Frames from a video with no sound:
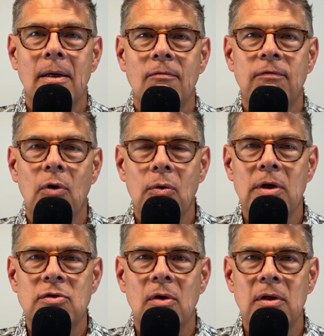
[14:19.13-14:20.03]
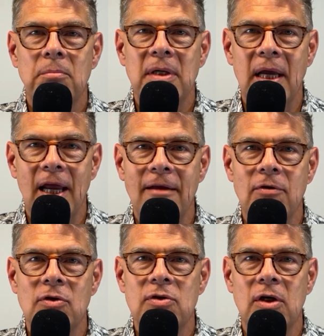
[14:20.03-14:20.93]
focused on the
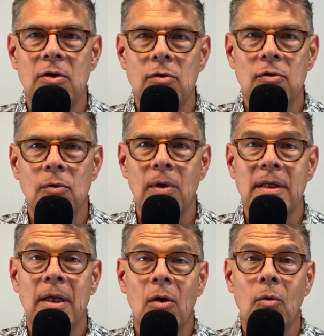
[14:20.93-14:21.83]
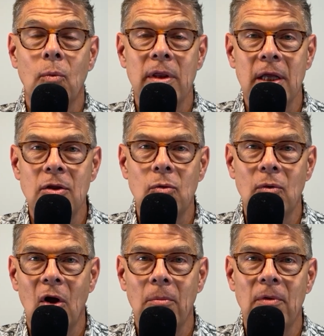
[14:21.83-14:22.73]
behaviors that you're doing that are within the
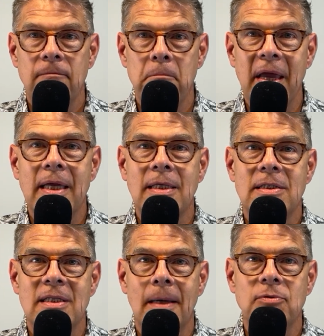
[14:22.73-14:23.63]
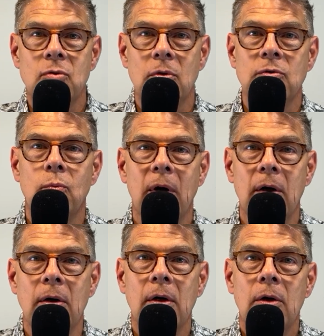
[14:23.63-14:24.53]
realm of making steps towards
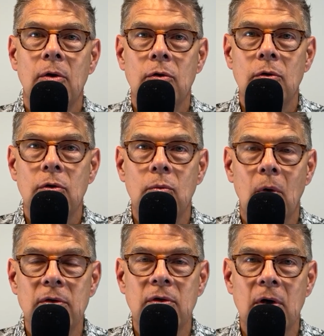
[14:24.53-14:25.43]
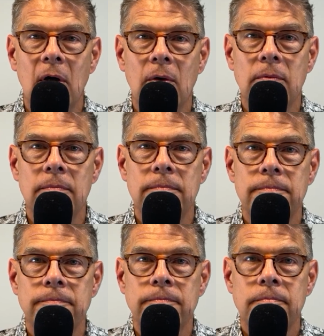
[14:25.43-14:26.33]
where you want to go,
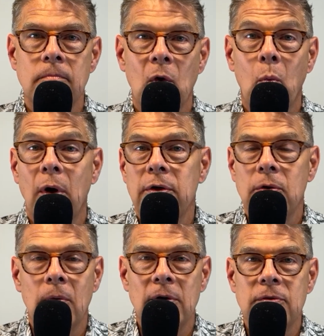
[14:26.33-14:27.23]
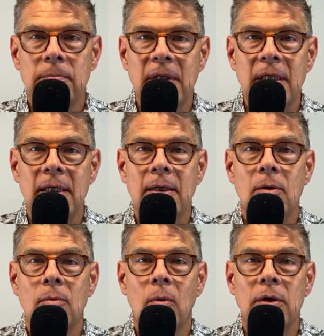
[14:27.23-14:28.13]
what you want to be,
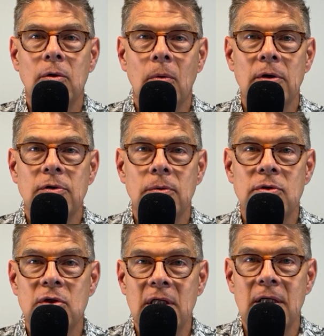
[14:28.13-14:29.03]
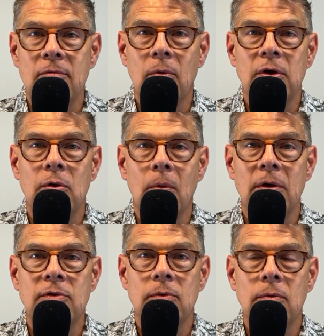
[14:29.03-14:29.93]
what you want to achieve, what you
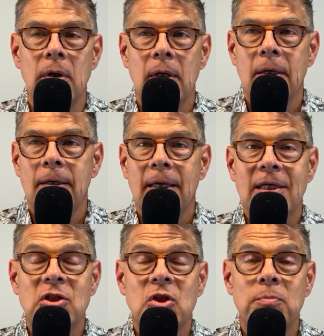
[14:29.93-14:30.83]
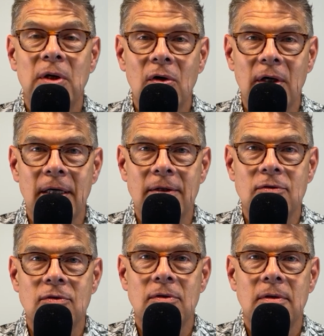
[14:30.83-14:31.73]
want to
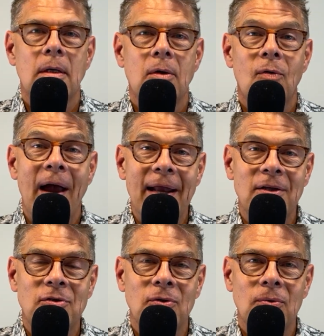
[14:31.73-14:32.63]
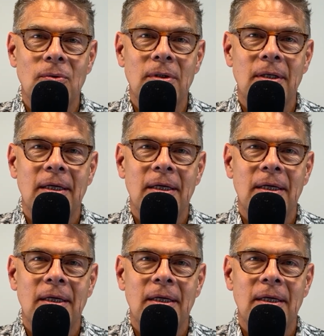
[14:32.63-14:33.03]
experience. Gratitude